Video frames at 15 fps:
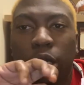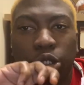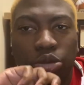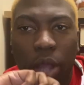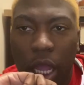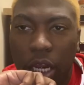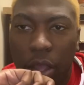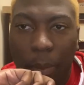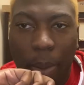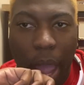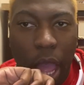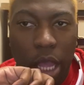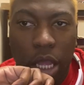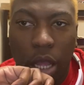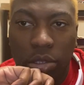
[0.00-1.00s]
you can't even
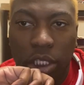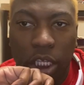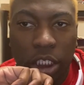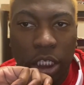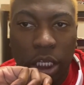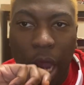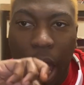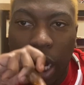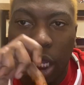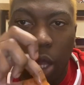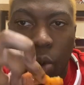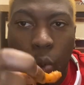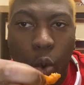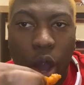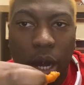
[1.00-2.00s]
pay your
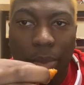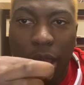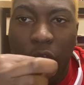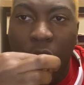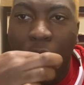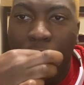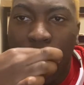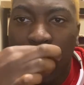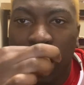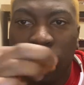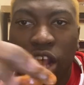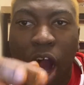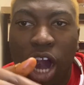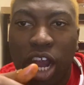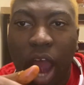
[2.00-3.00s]
$60 water bill,
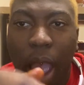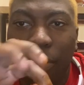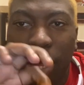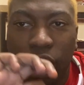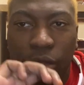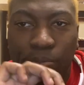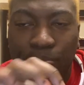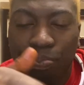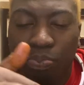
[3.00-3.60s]
light bill.